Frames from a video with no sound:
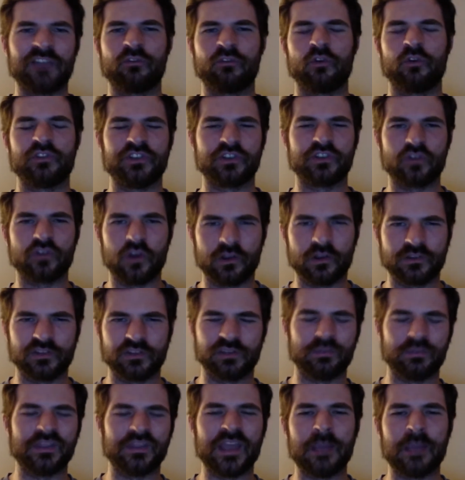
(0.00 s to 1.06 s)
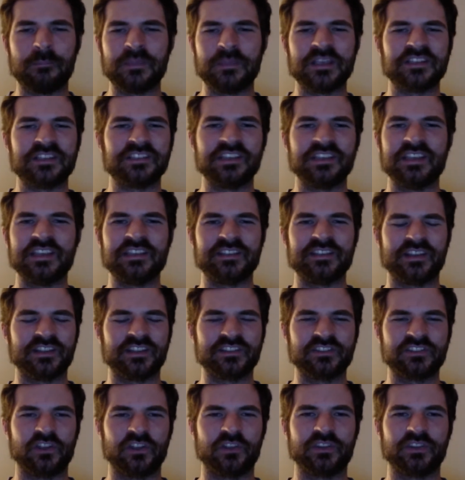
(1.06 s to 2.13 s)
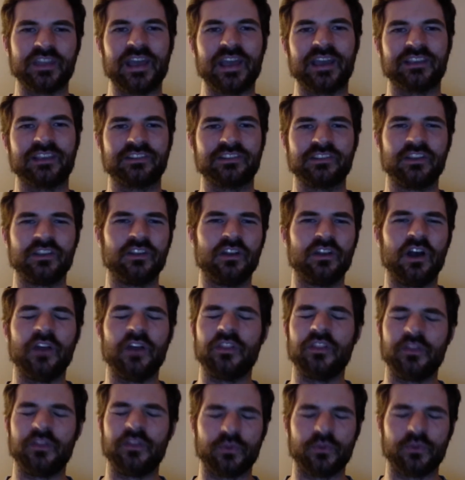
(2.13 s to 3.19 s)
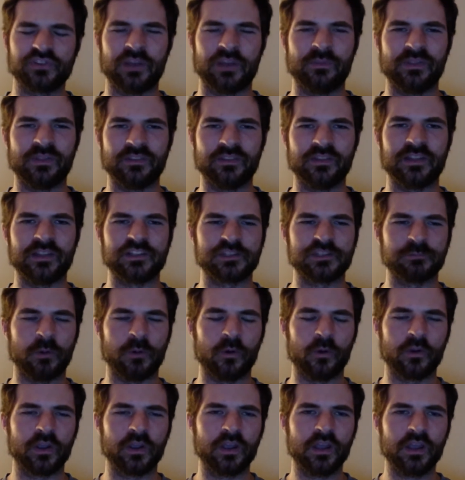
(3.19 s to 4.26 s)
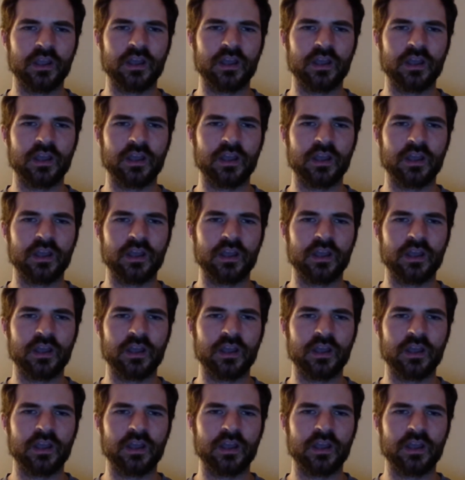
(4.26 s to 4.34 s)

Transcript: Of course, you talk to some of the N P Cs and it's still text, although there were some that, that spoke.